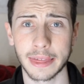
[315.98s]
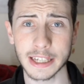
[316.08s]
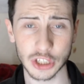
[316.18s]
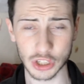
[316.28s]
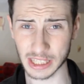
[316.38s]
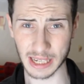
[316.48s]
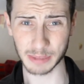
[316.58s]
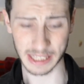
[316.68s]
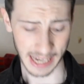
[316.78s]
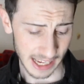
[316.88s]
this just
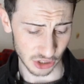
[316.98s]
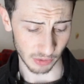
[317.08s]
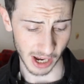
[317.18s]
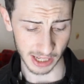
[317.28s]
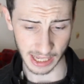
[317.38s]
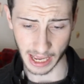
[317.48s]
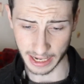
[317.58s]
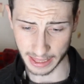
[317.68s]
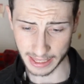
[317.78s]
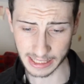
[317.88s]
seems dangerous
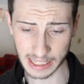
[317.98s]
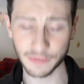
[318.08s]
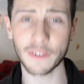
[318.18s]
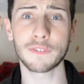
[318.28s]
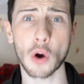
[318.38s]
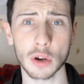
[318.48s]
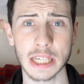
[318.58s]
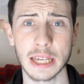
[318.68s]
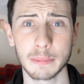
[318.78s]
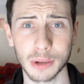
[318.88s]
and this is for
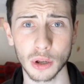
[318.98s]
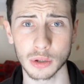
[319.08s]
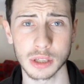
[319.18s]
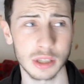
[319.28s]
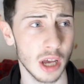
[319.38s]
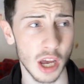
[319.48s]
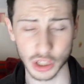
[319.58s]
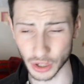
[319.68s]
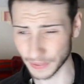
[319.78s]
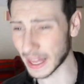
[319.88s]
14 plus.
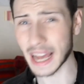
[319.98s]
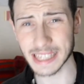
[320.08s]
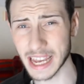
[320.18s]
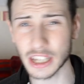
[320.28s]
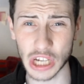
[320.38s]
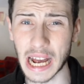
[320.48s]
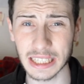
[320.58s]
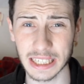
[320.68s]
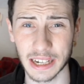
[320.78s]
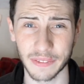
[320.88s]
So if that had hit a
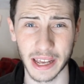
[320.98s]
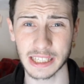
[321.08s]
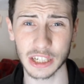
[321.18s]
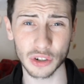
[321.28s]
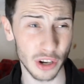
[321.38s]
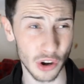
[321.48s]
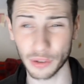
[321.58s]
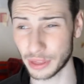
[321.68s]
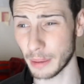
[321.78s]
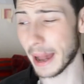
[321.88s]
child in the face, it could have
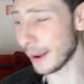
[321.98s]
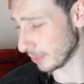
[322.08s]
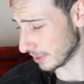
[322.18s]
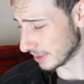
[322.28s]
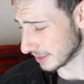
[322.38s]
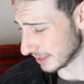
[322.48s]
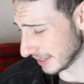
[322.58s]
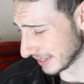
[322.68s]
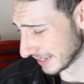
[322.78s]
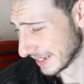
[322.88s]
knocked them out.
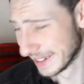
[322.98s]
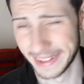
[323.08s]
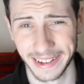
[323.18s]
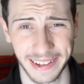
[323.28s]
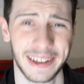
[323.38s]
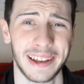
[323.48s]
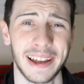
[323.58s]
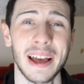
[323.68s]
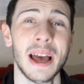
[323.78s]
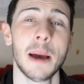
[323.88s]

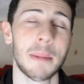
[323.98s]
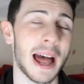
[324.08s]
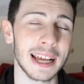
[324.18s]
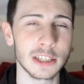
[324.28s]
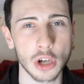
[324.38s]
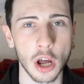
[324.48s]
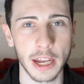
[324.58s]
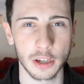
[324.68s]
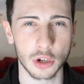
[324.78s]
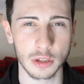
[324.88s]
But I like to call
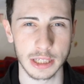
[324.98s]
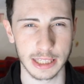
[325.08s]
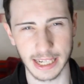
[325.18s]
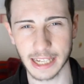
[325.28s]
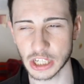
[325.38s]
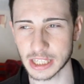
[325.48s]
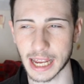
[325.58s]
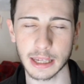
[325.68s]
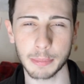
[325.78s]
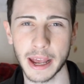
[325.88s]
it the golden snitch. It's
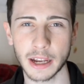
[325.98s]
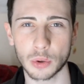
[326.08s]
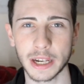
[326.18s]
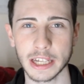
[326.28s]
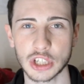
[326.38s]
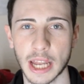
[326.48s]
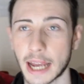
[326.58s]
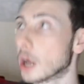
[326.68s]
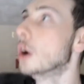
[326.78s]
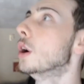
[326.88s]
like you're playing Quidditch, you're like,